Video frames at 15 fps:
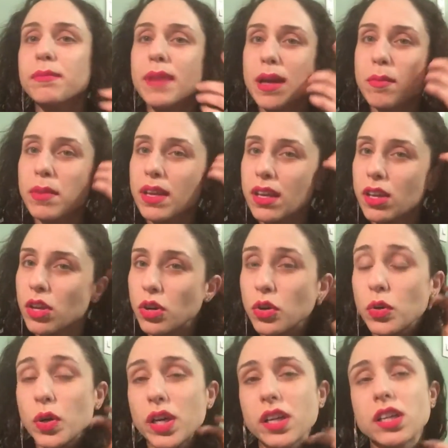Maybe
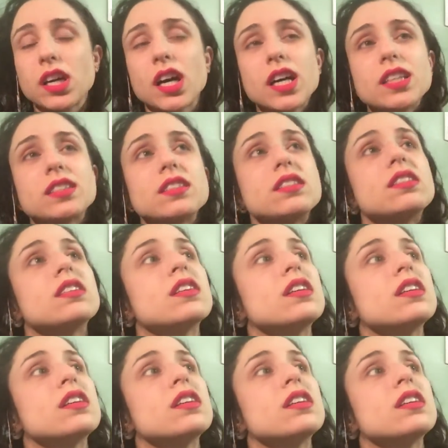you are not